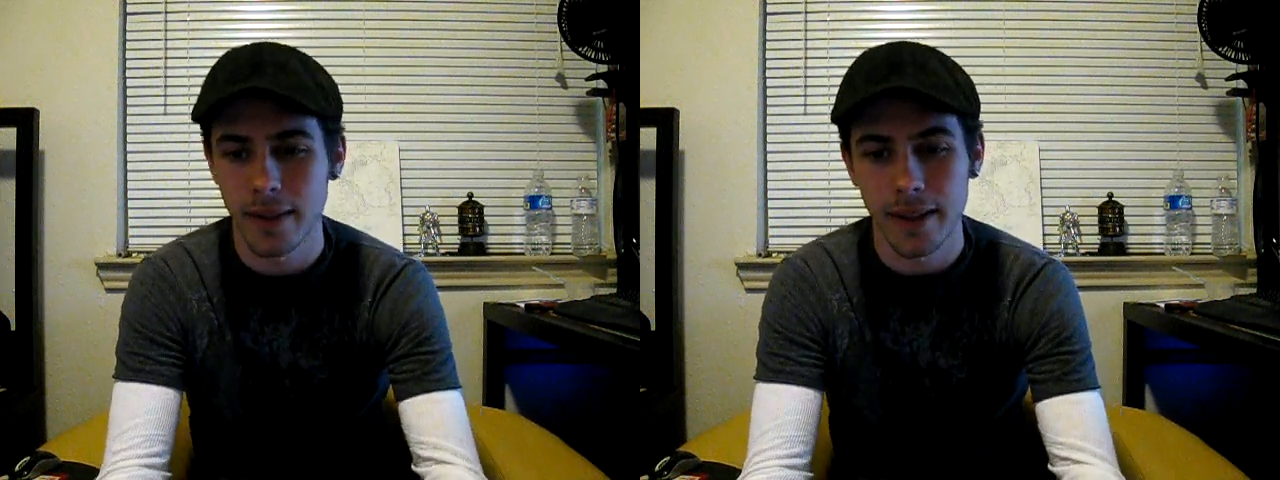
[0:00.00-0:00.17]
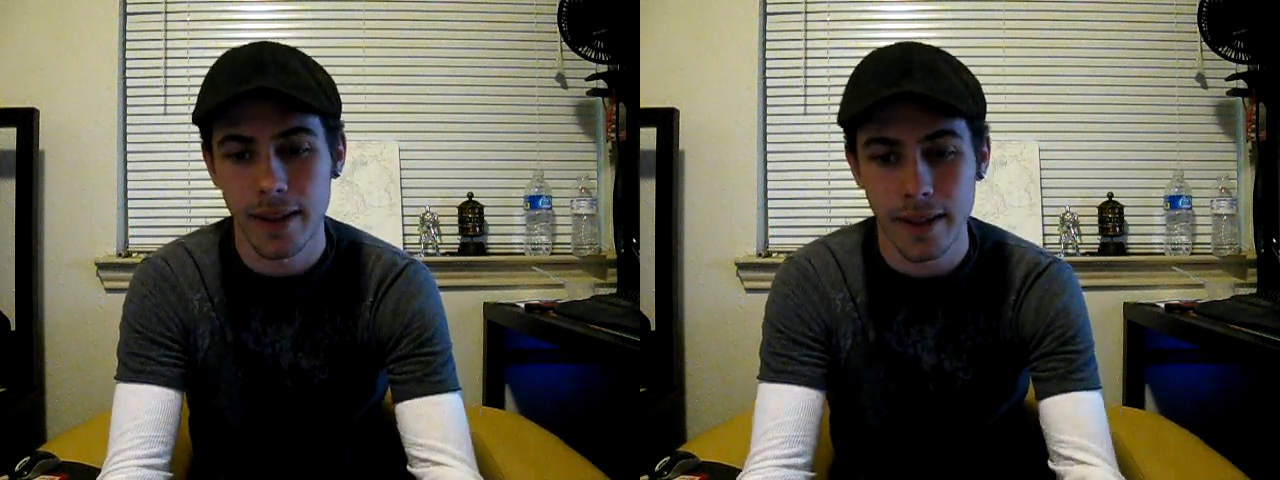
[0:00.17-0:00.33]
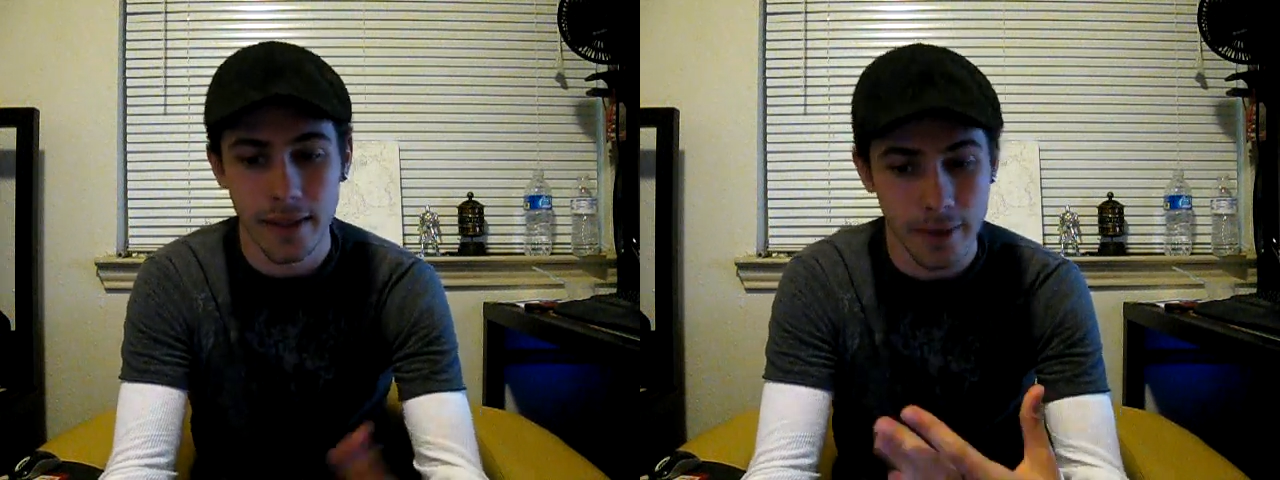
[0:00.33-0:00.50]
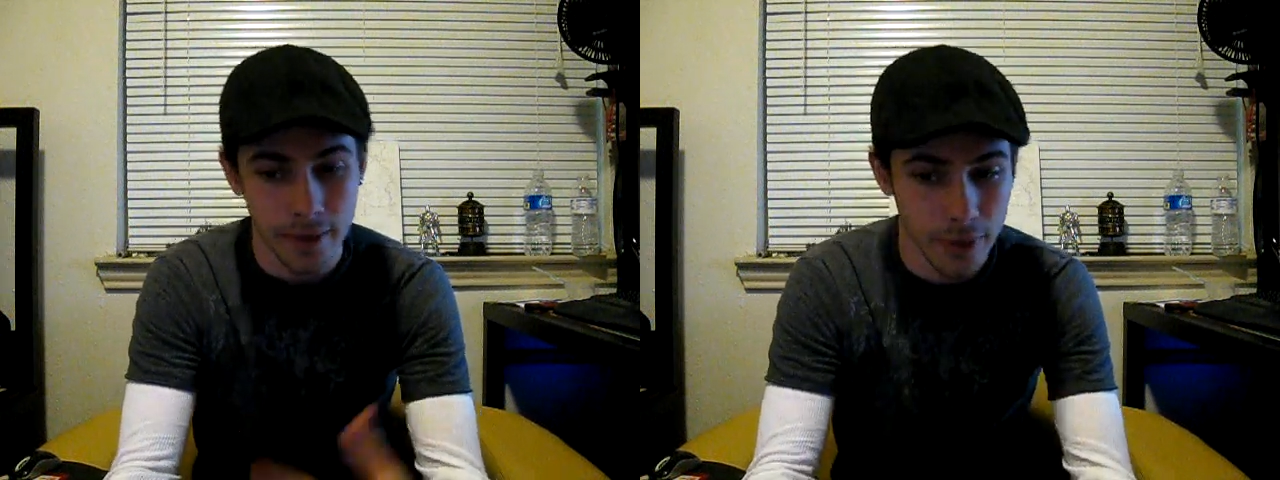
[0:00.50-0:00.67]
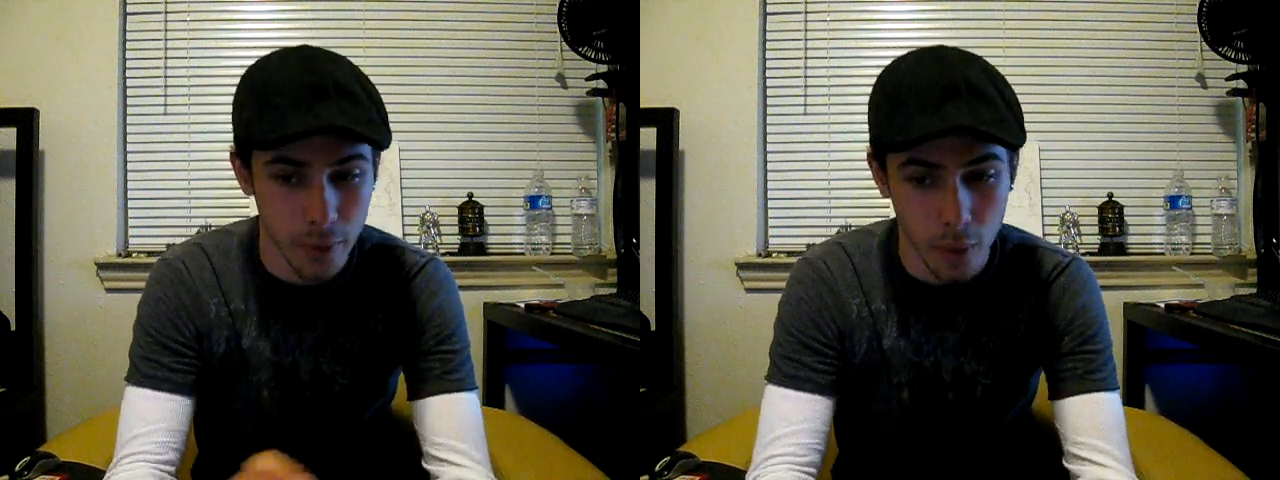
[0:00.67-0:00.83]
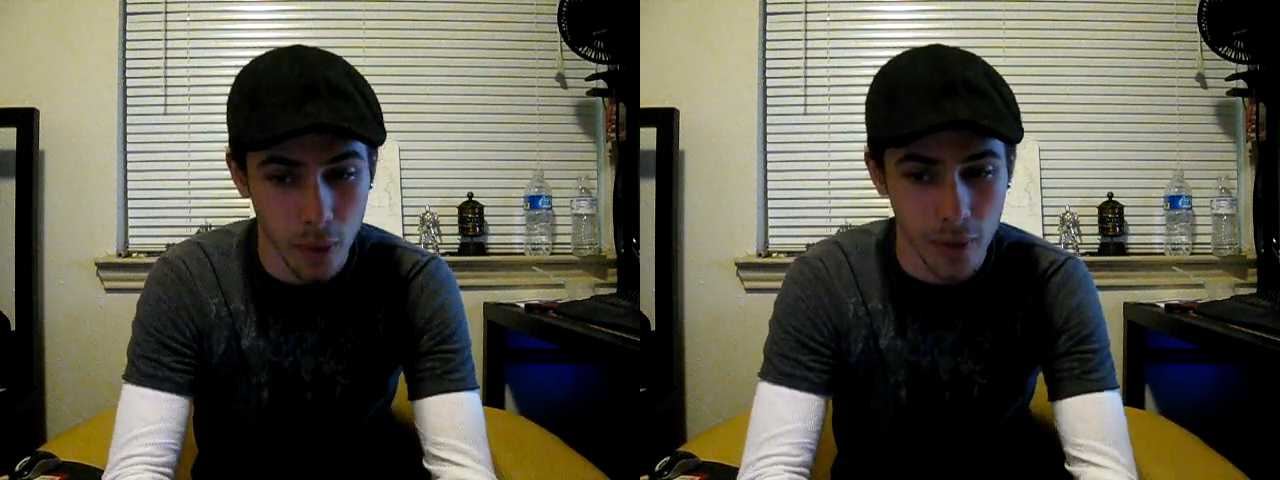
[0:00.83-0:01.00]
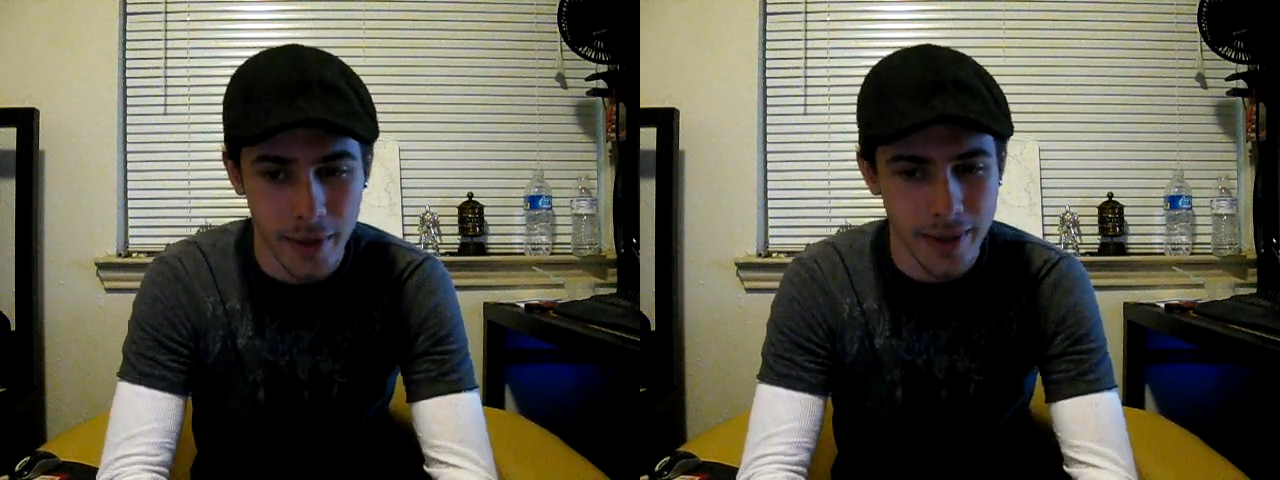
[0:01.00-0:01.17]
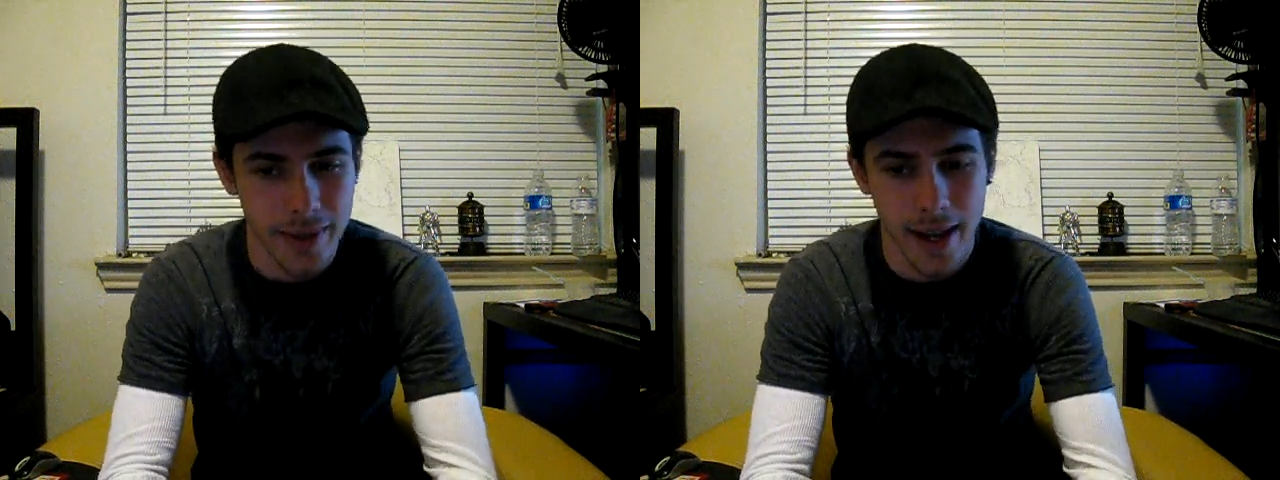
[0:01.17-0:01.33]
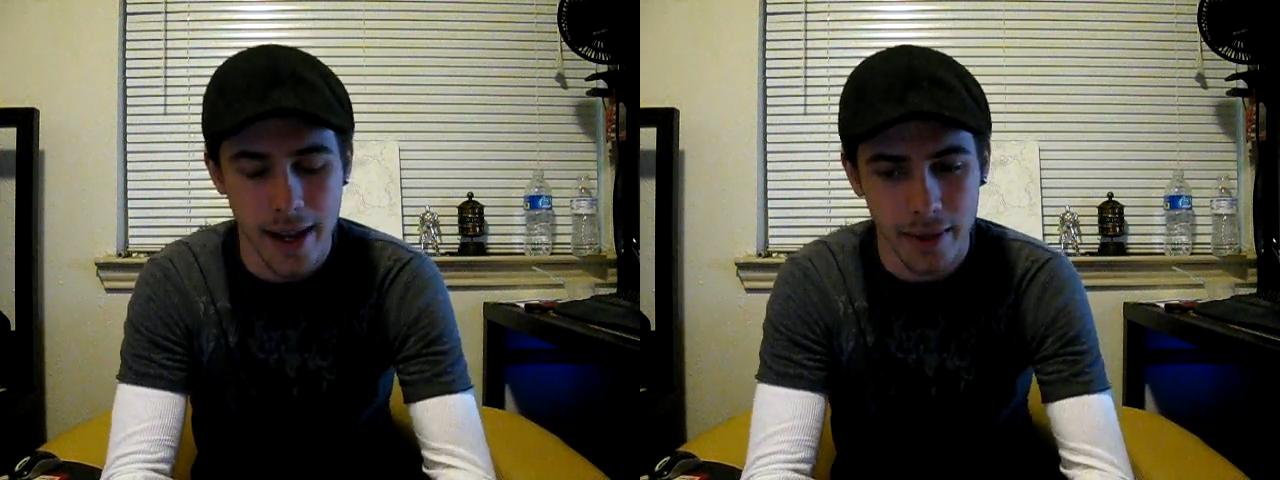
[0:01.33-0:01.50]
and then you roll the
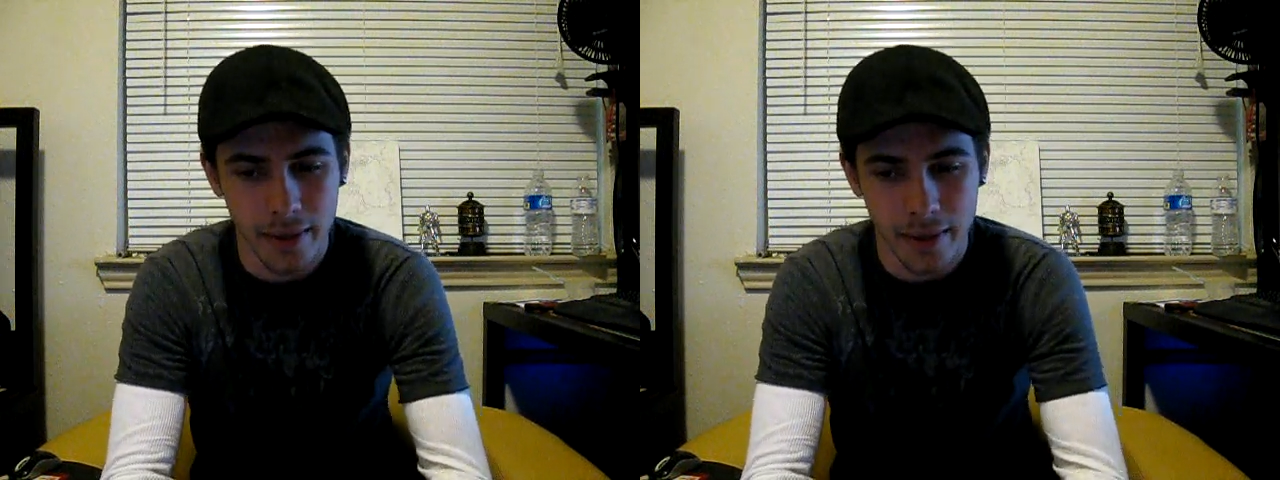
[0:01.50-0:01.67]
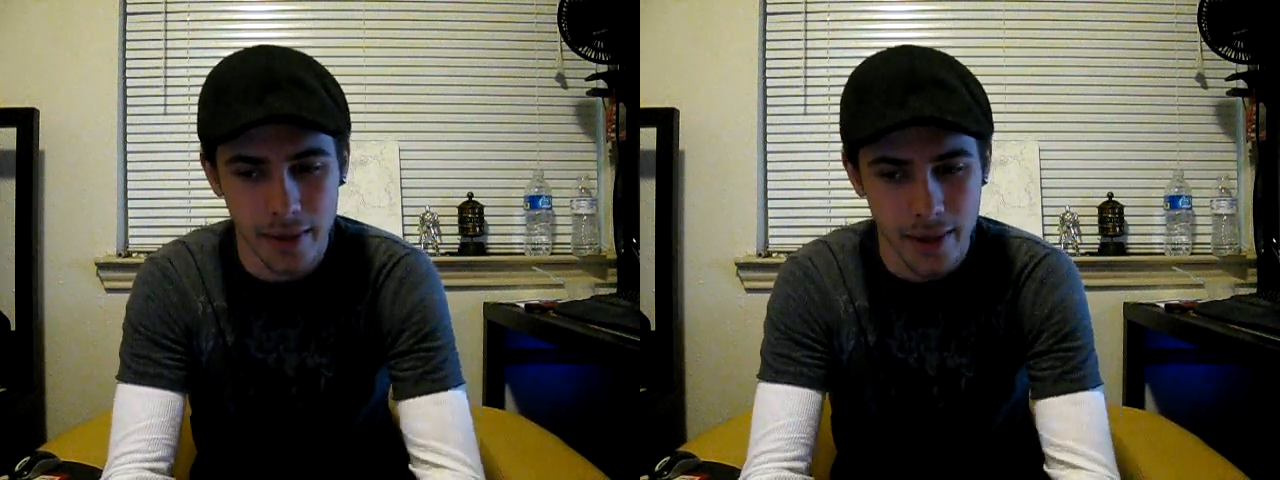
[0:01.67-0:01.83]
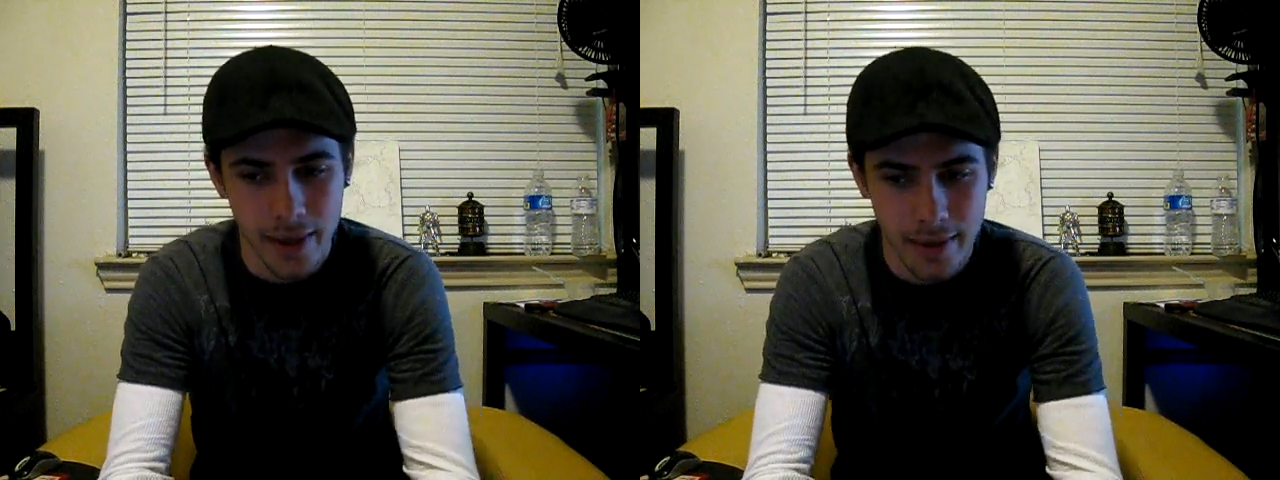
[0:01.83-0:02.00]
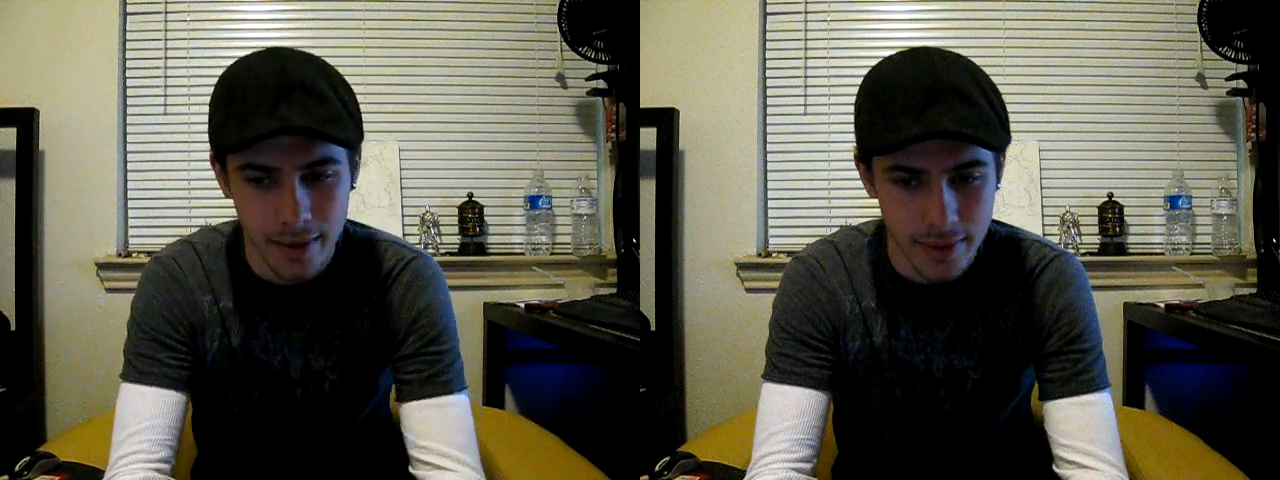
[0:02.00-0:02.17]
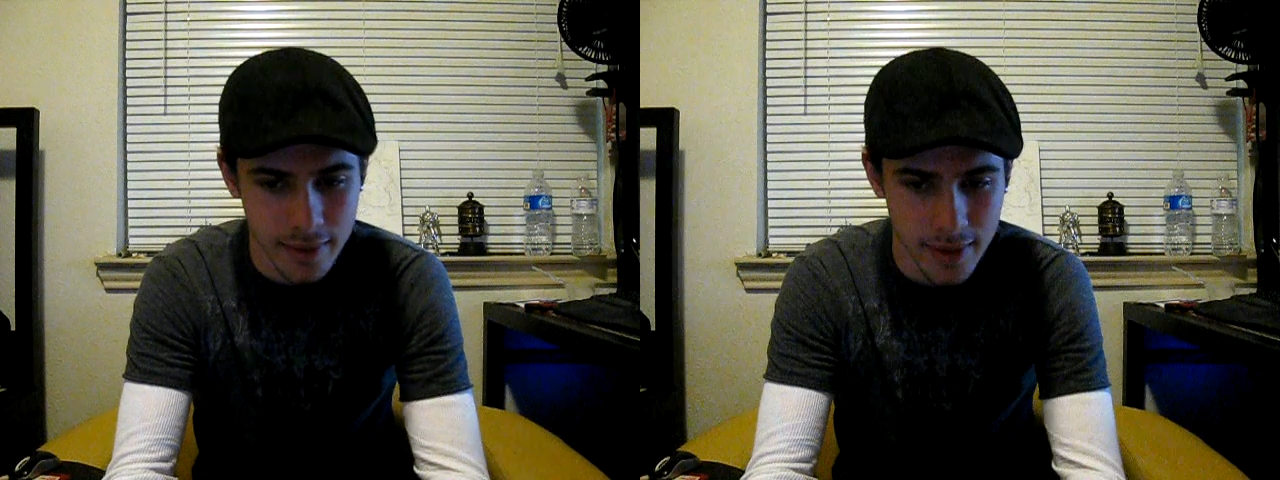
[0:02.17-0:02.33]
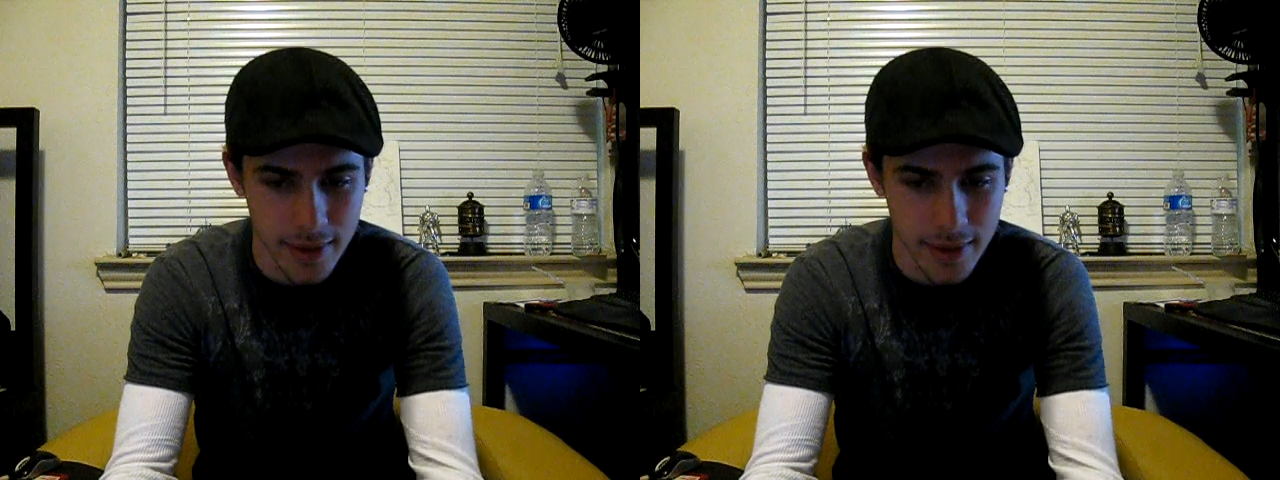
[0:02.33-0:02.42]
attack, and then